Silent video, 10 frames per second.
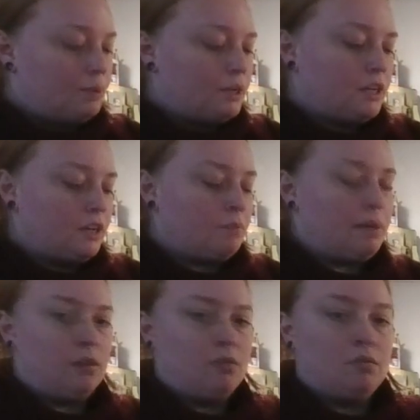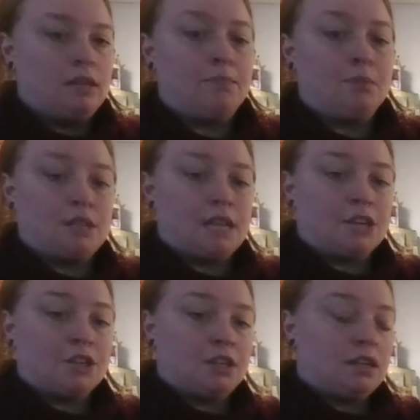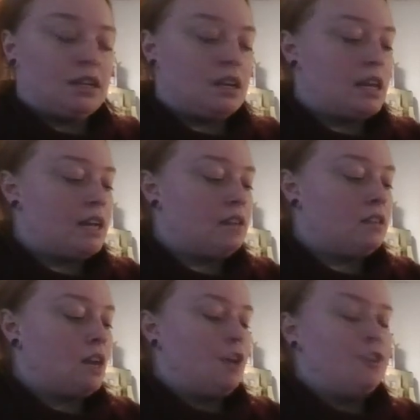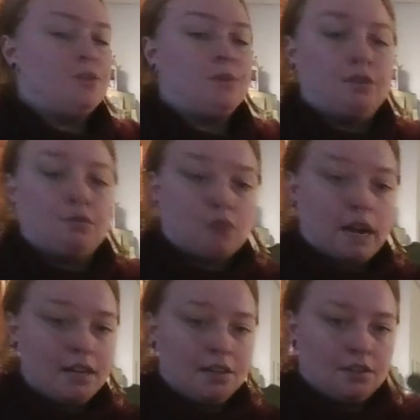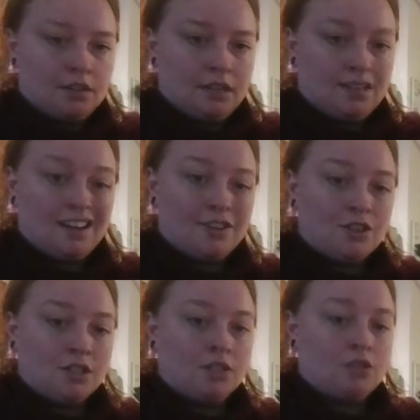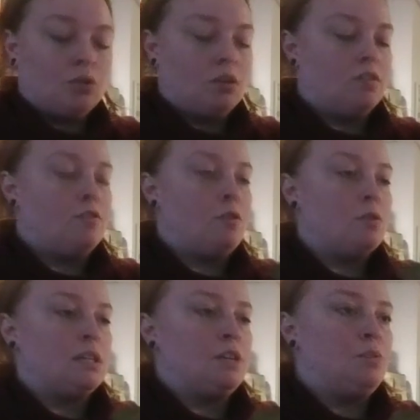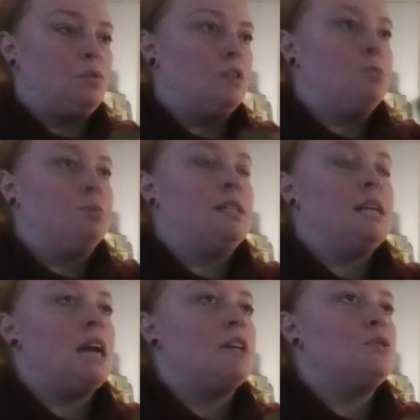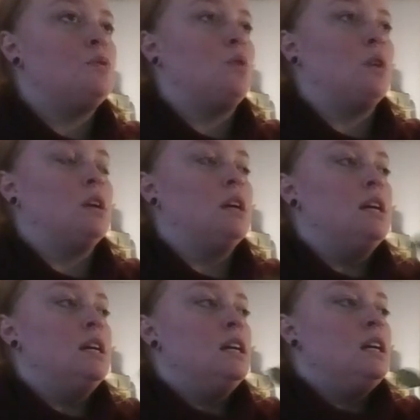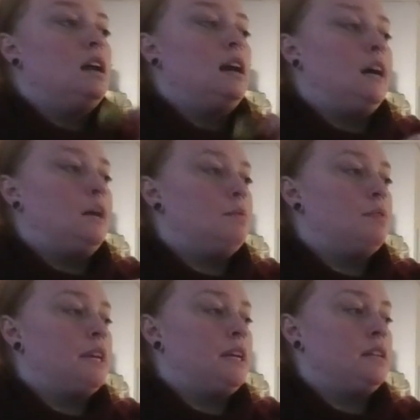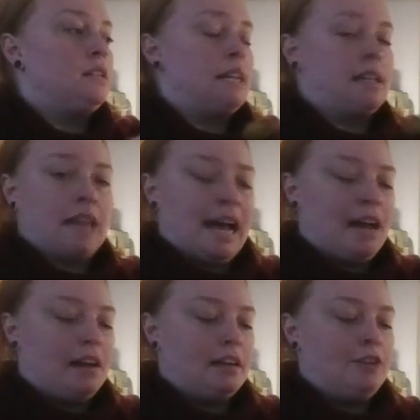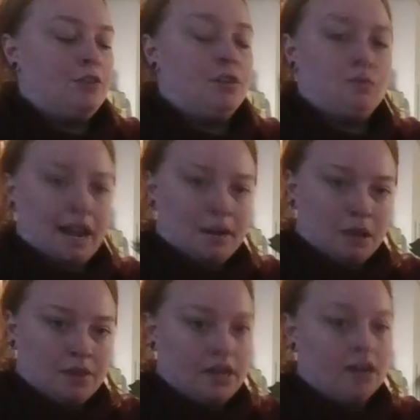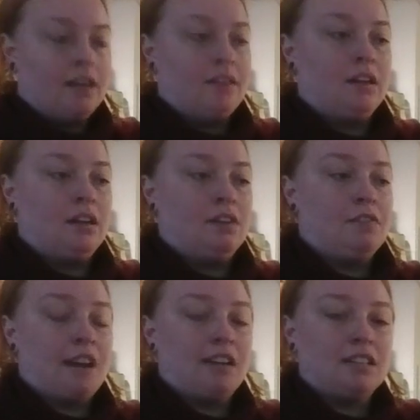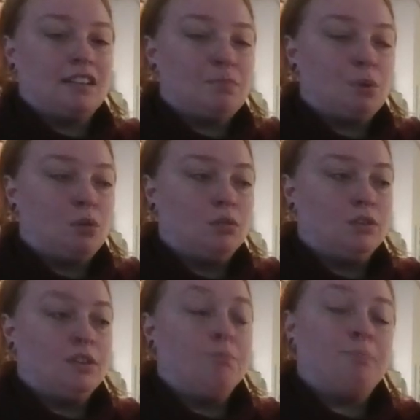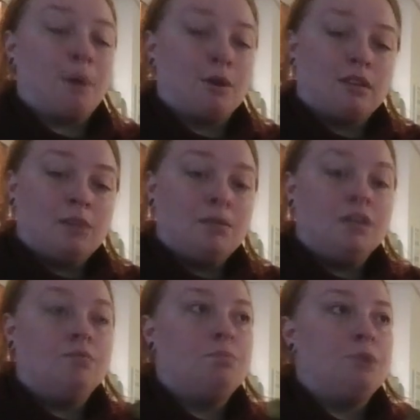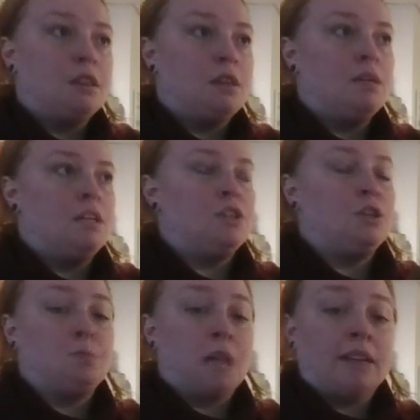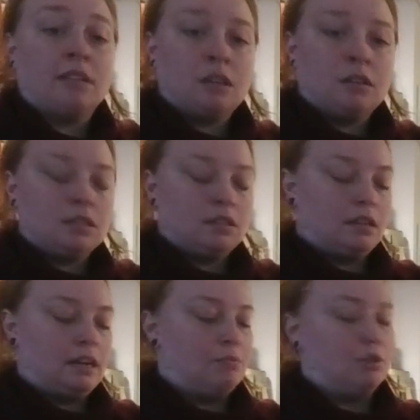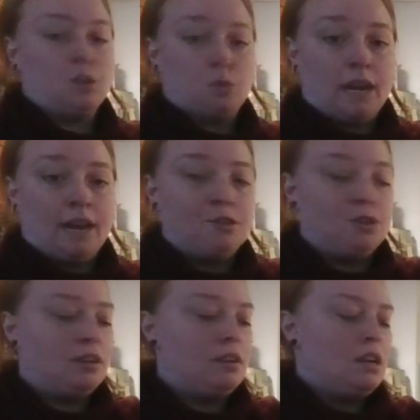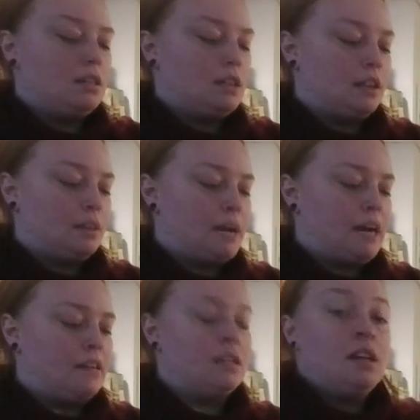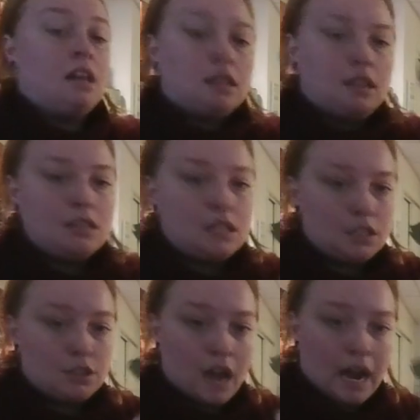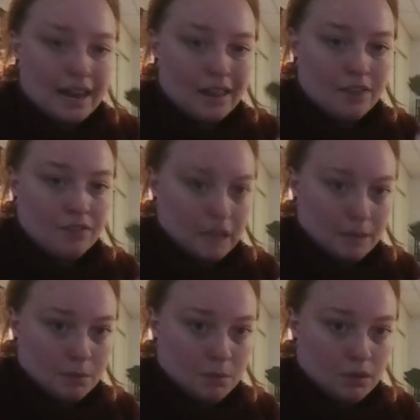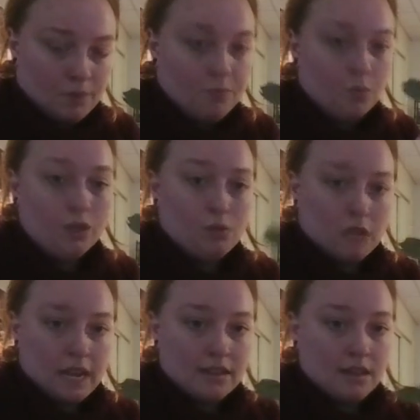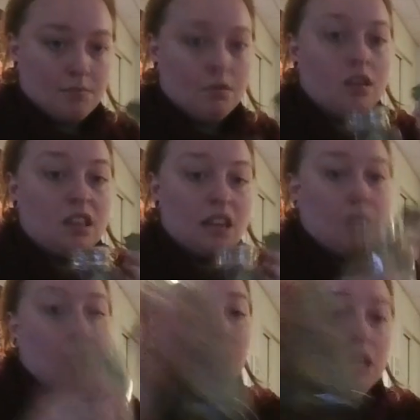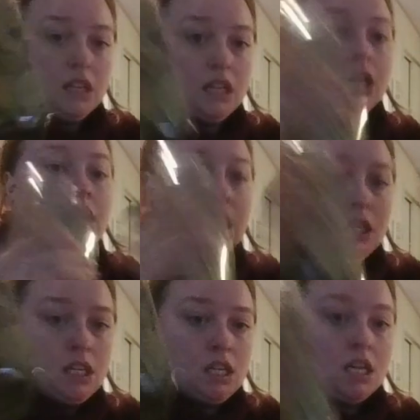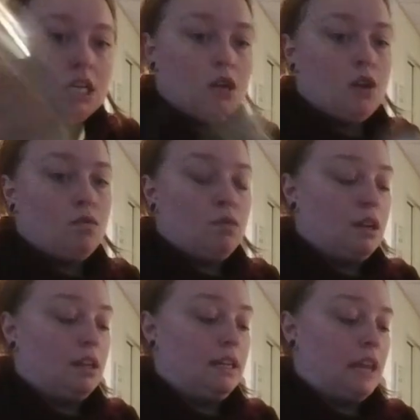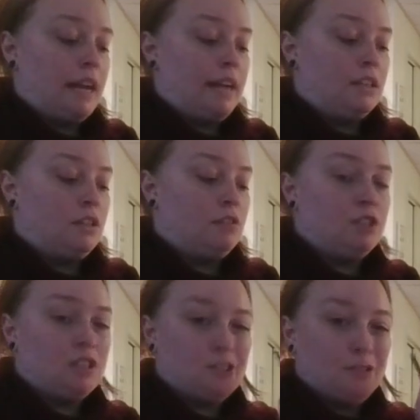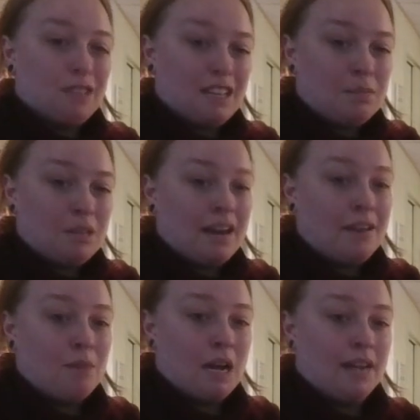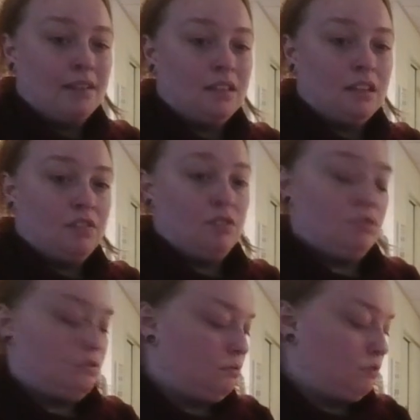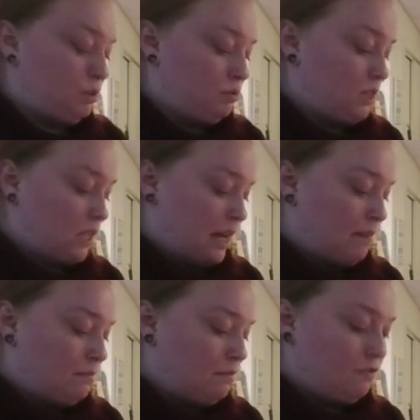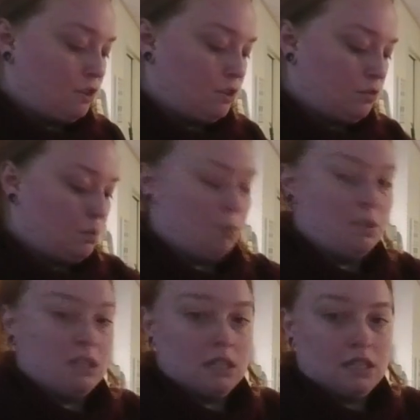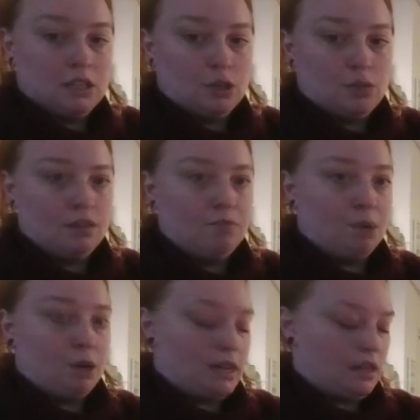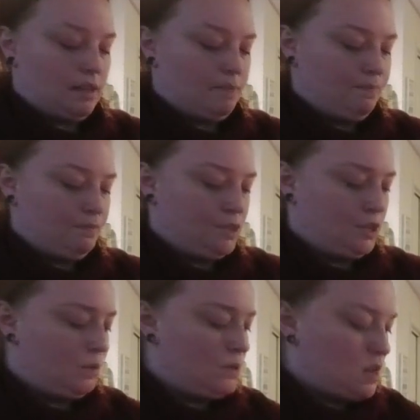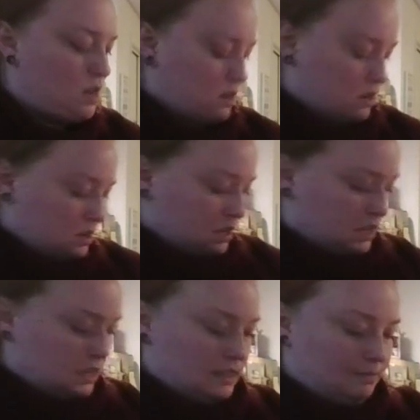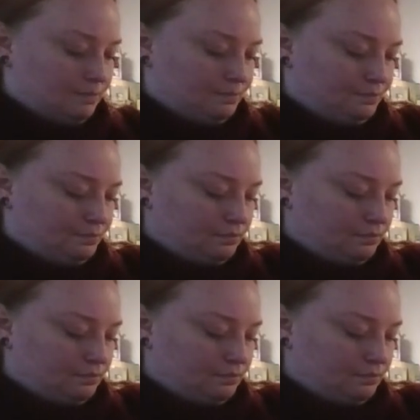pretty good about like protection and things. So you can write intentions or folks that you want to protect or things like that, and you can write them on there, and then in a fire safe bowl you can burn them and put them into your black salt, which is what I've done in the past. These things are highly flammable. When you light them, they really, really light. So just keep that in mind if you do use them for those purposes in terms of burning them. So I